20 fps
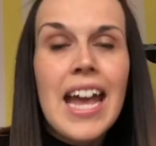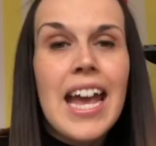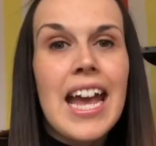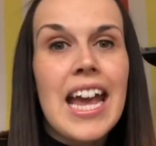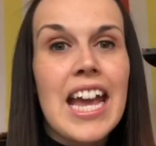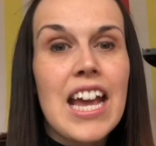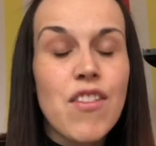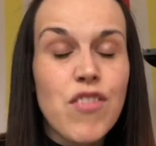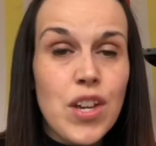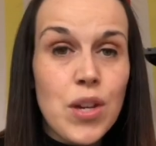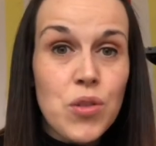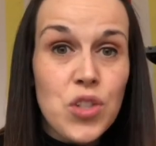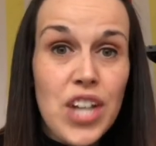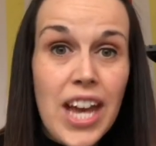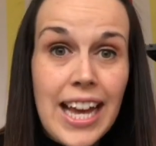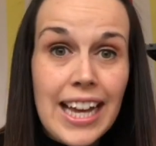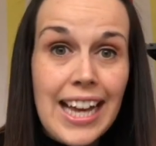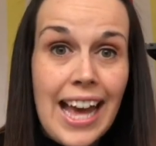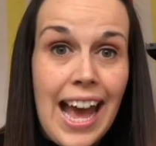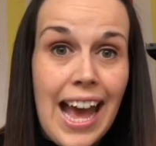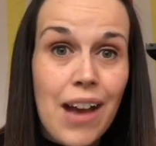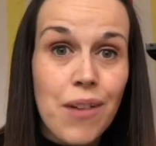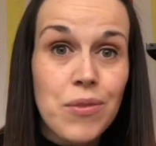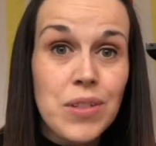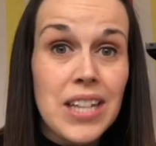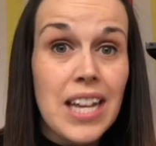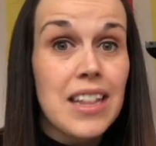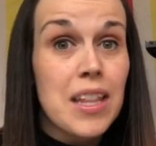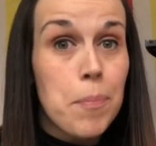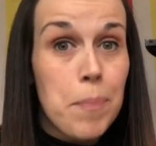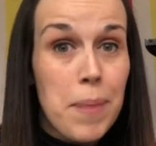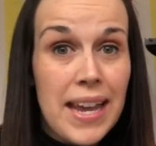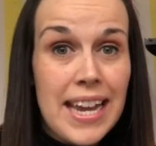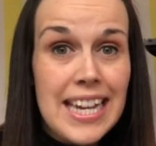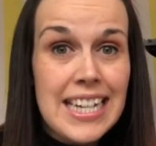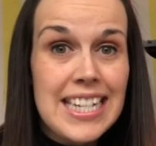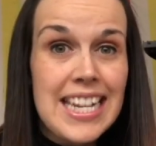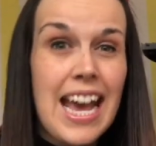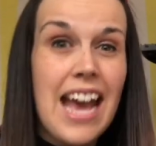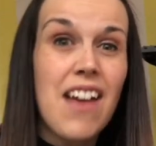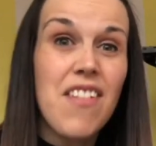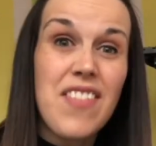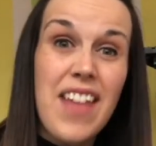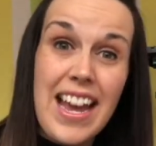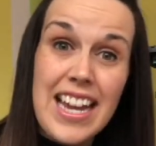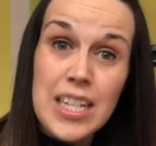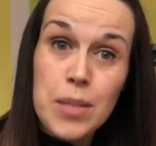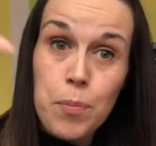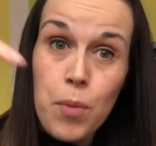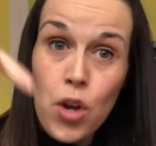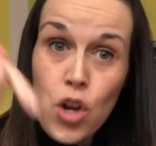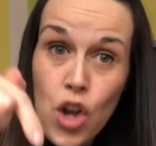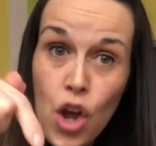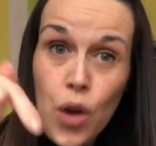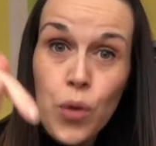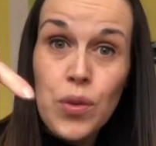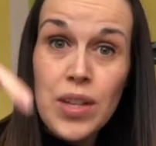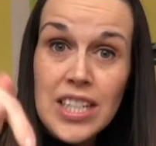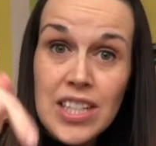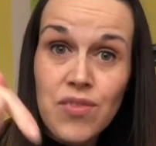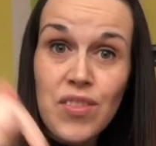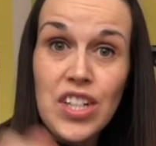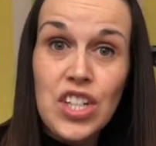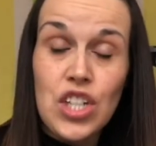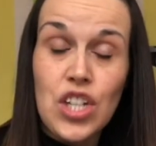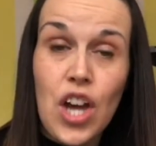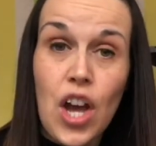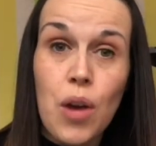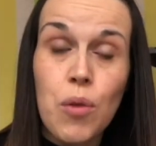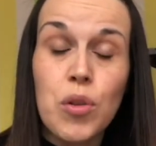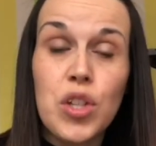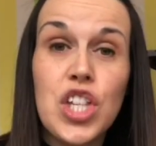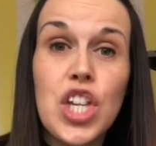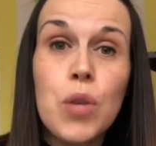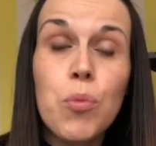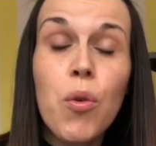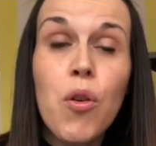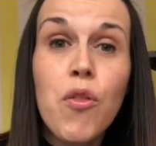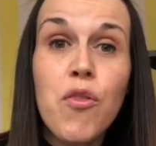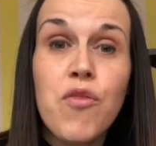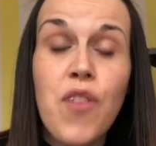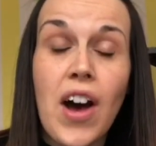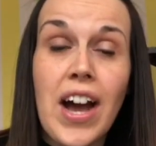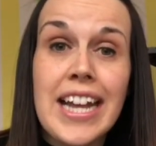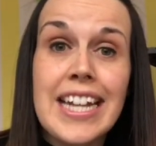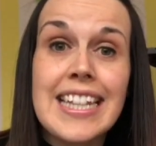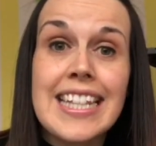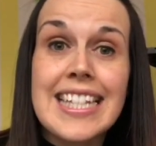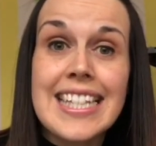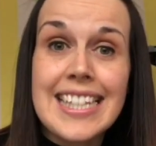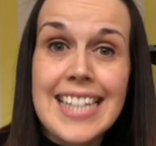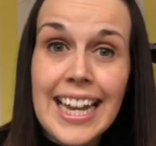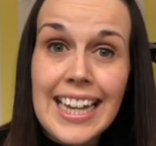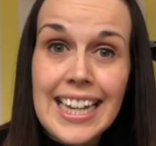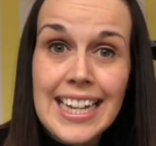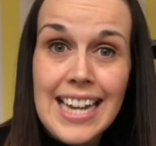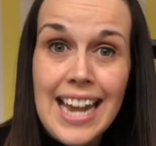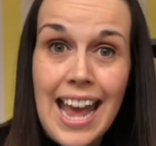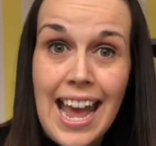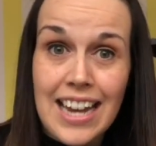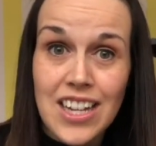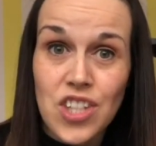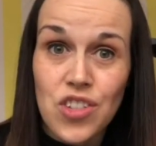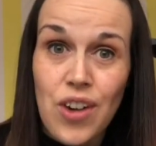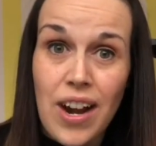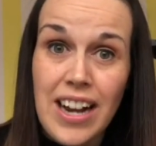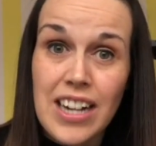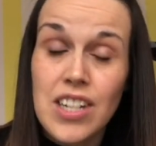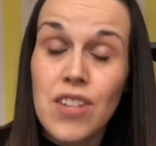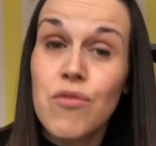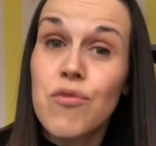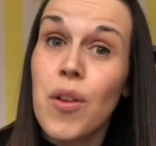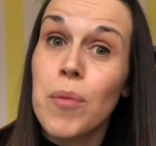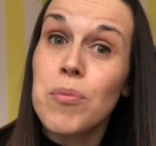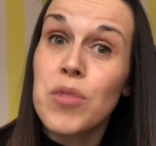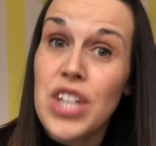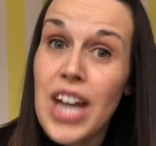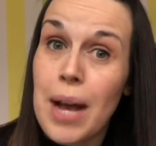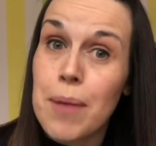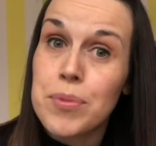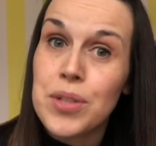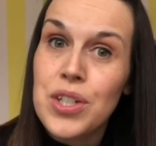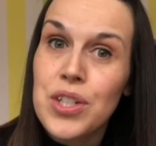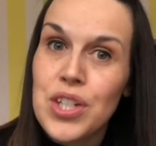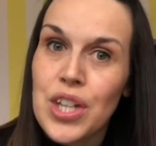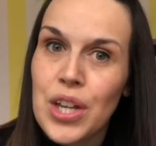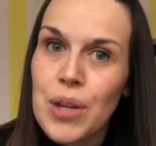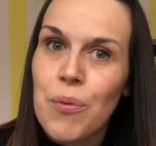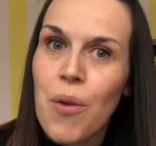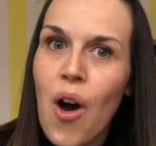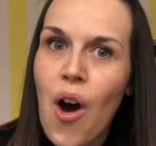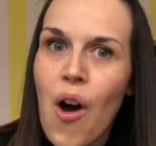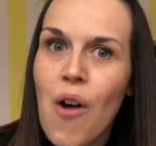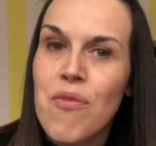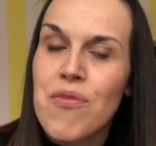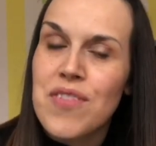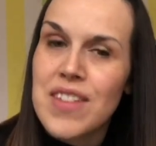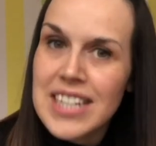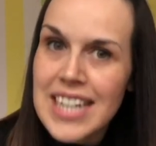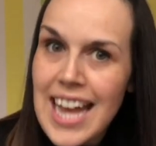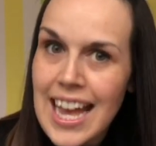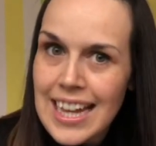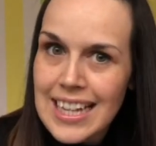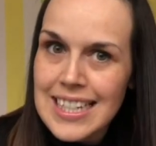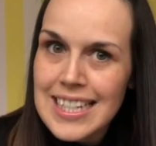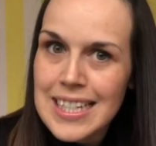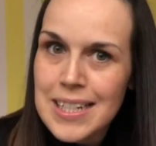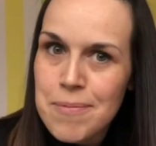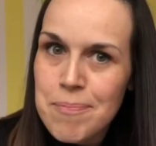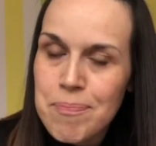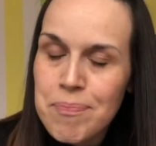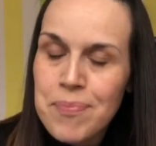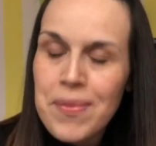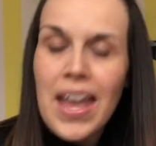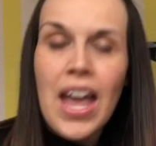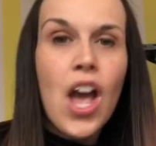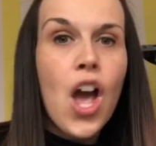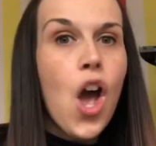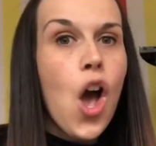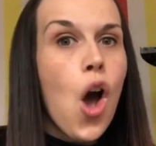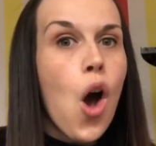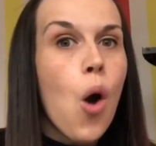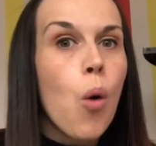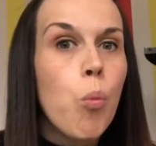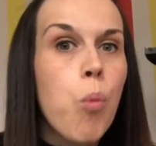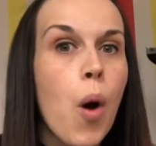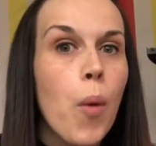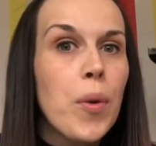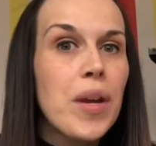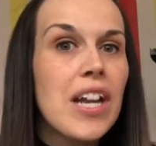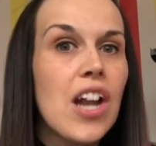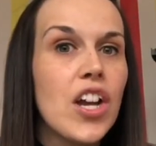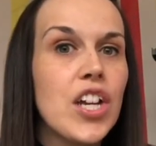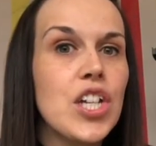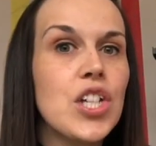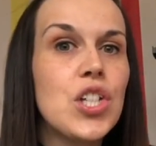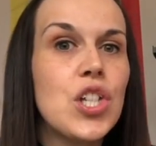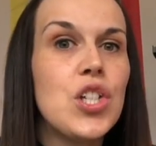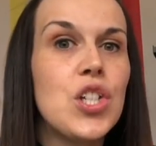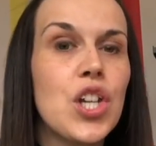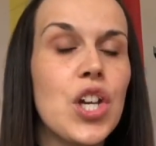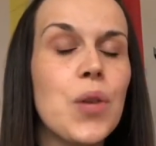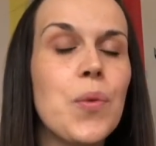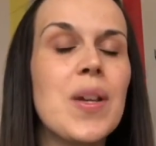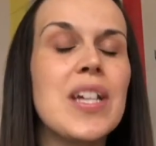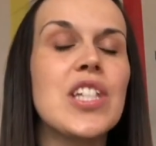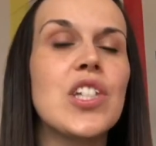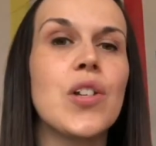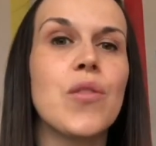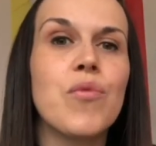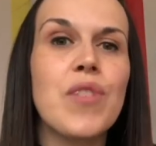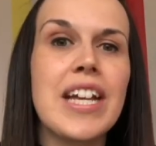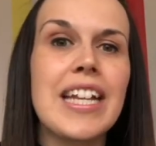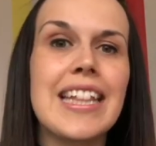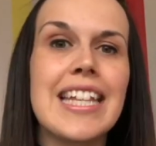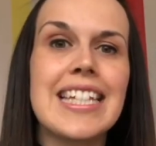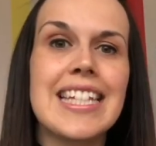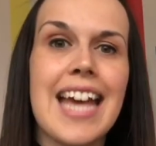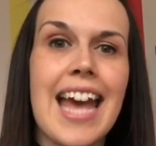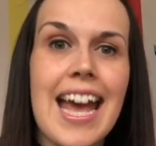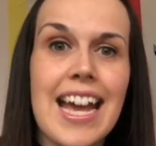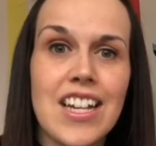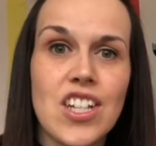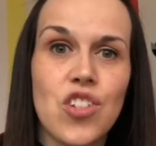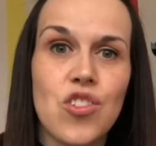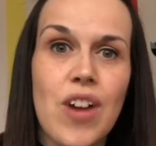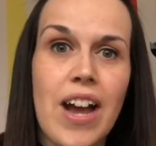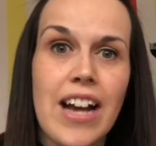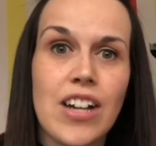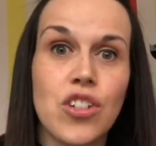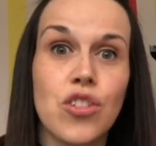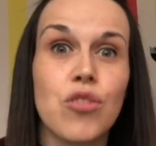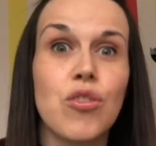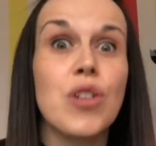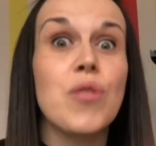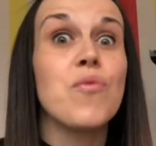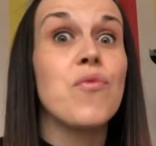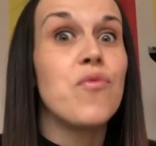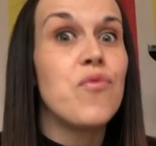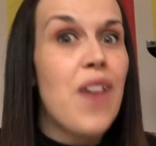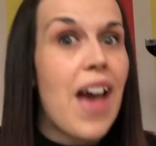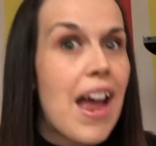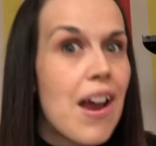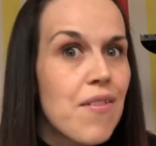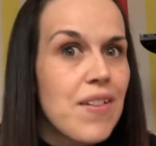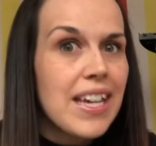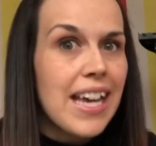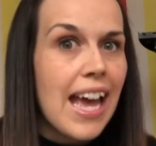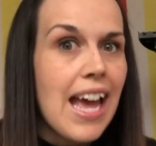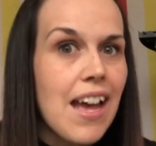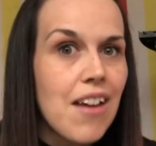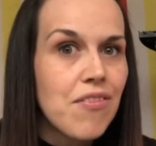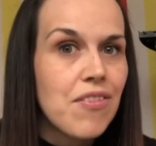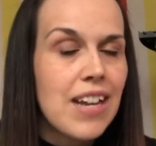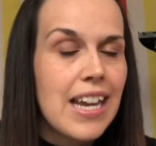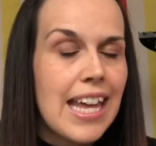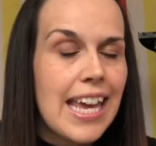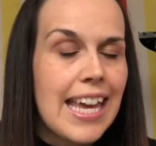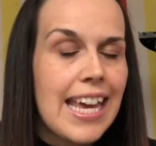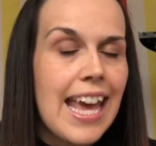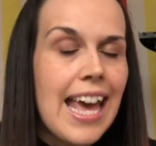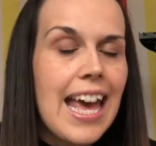If you check out the PDF that is below this video, you will find the second extract from chapter 2 of the text. What we'd like you to do is to read this extract through very carefully